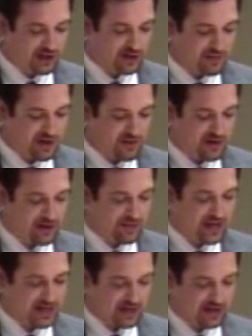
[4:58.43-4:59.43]
that you may want to
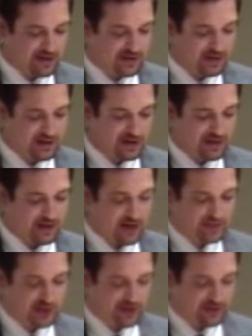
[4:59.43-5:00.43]
make.
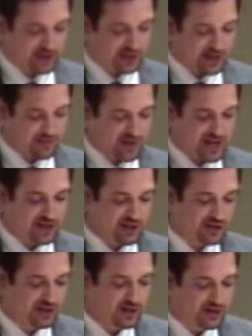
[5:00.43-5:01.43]
I'm still on the same
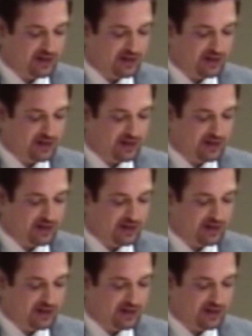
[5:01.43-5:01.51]
page.